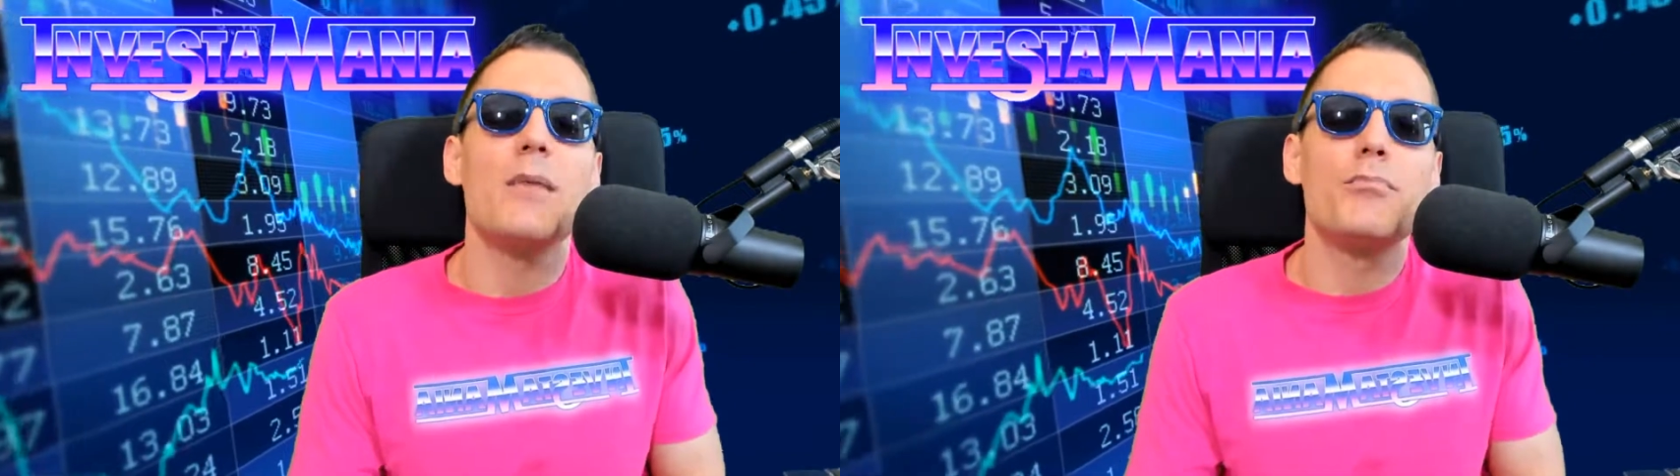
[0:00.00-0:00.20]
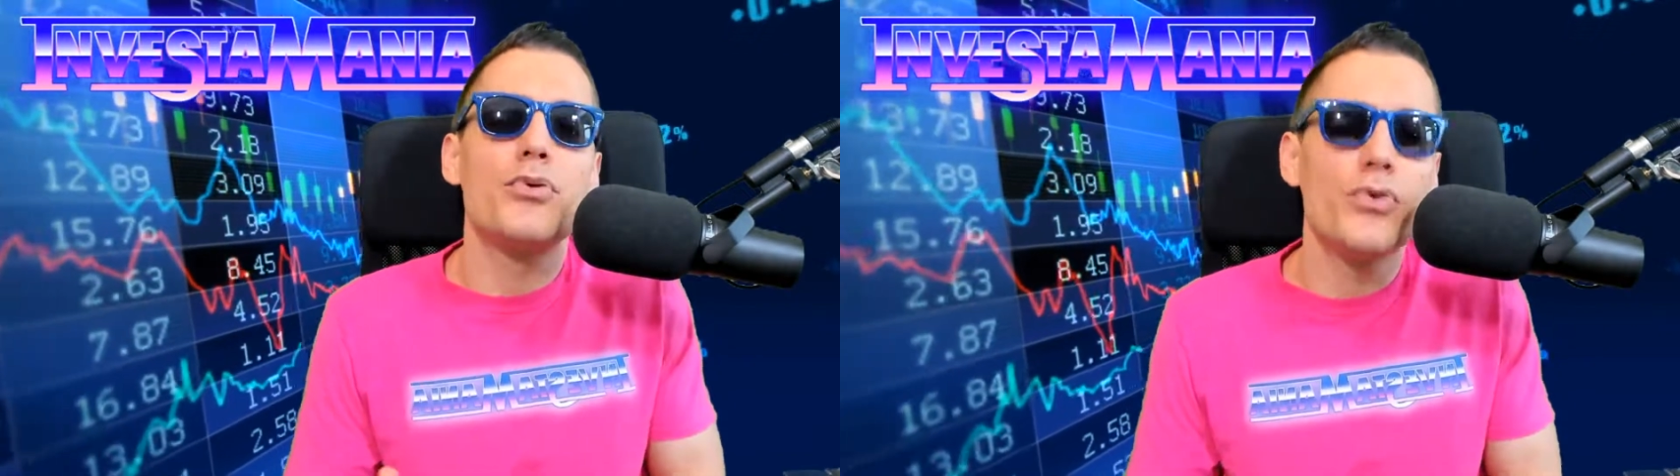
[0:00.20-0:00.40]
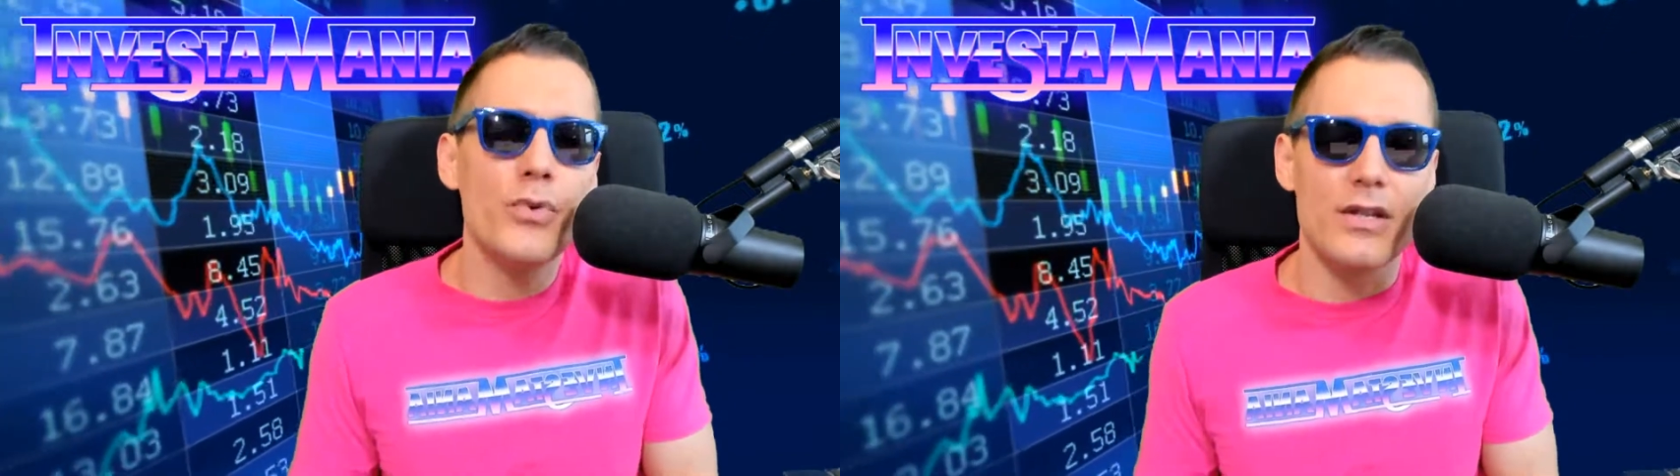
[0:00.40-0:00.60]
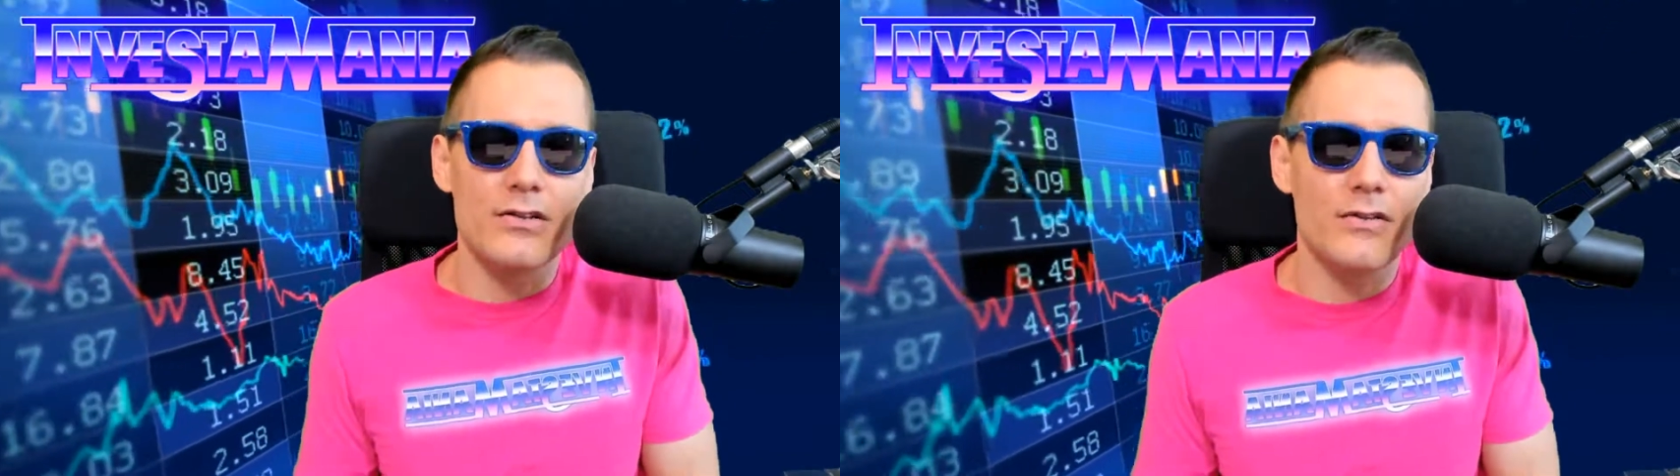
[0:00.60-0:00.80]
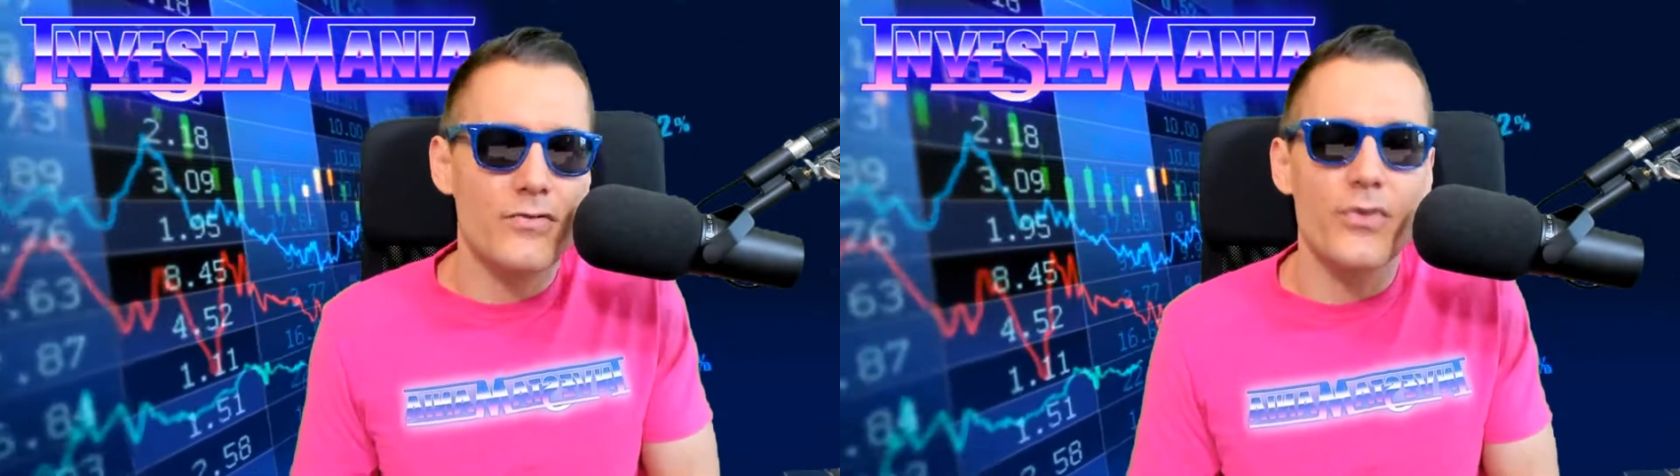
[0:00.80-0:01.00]

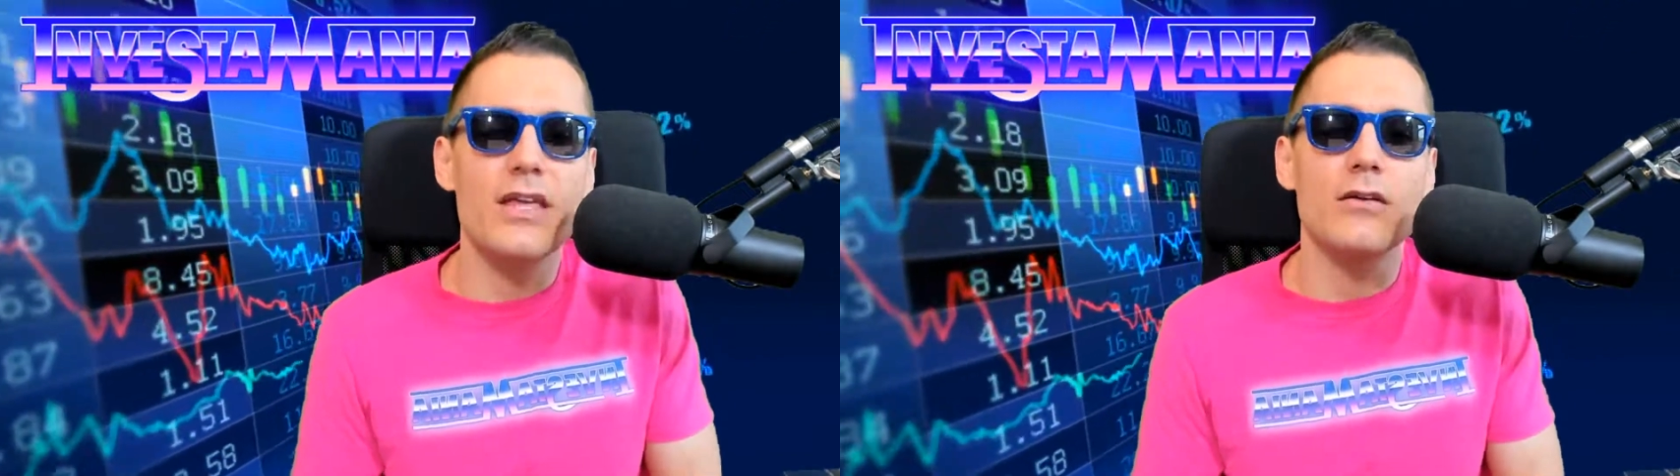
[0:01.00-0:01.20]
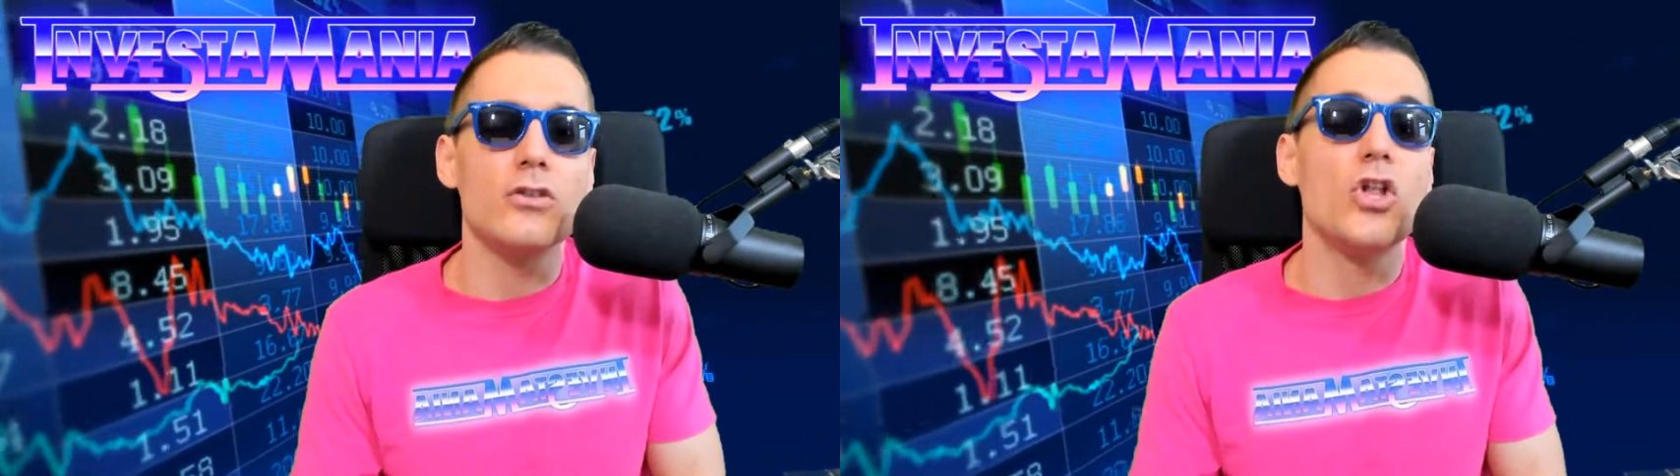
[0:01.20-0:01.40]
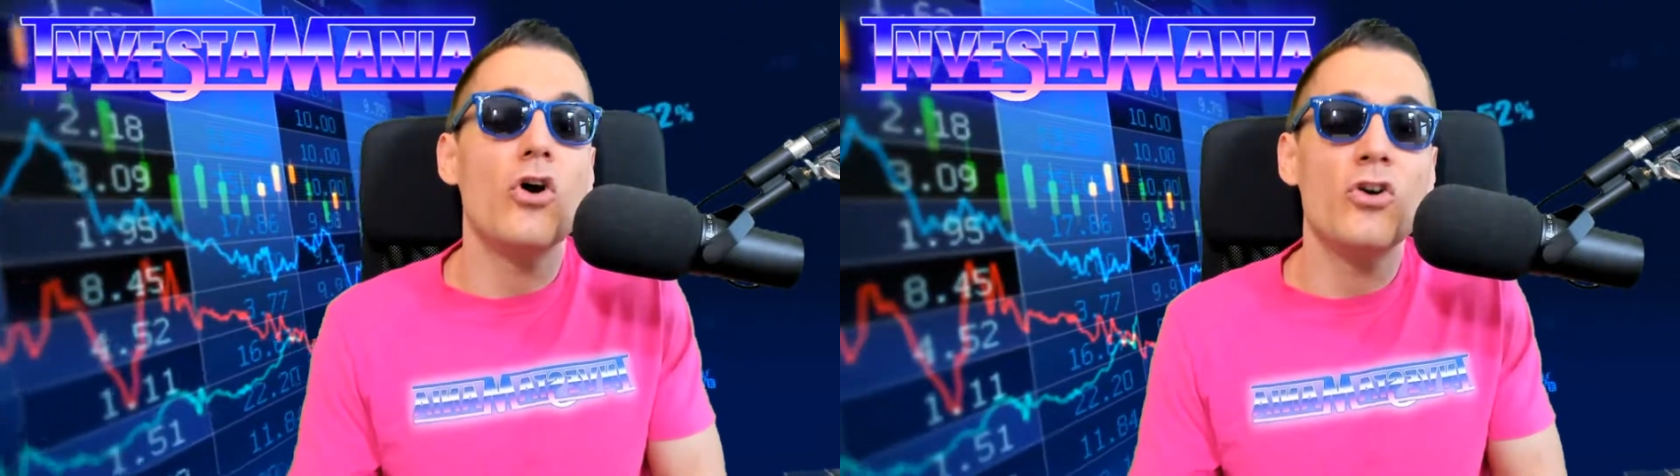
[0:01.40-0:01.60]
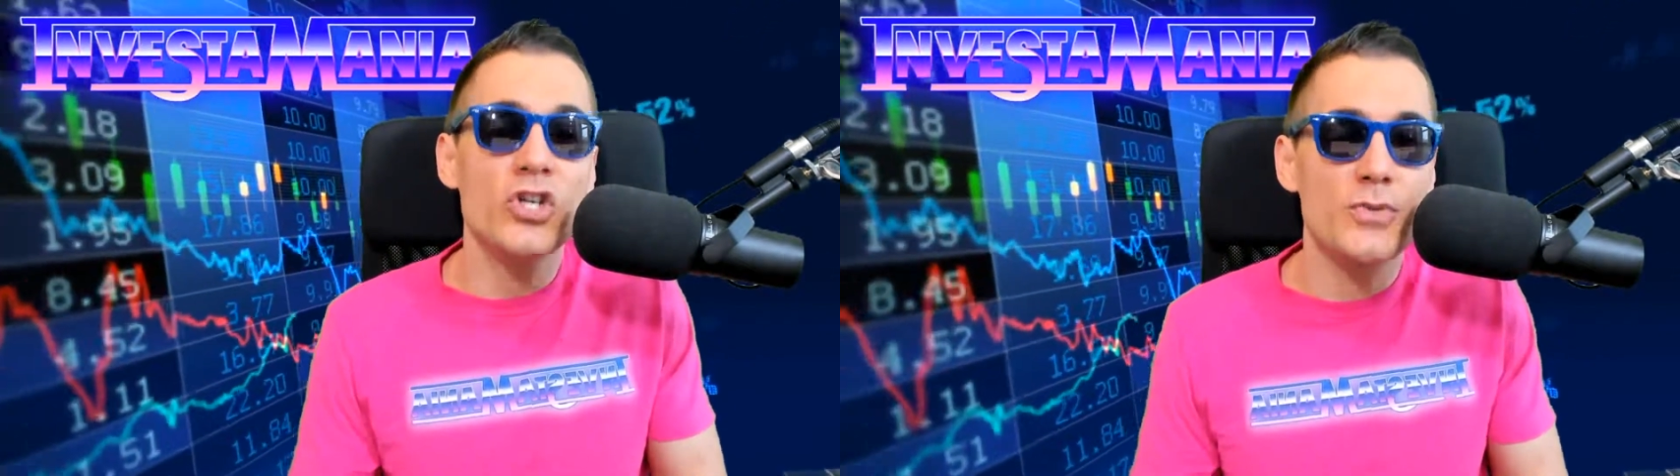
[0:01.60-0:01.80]
prudent for the large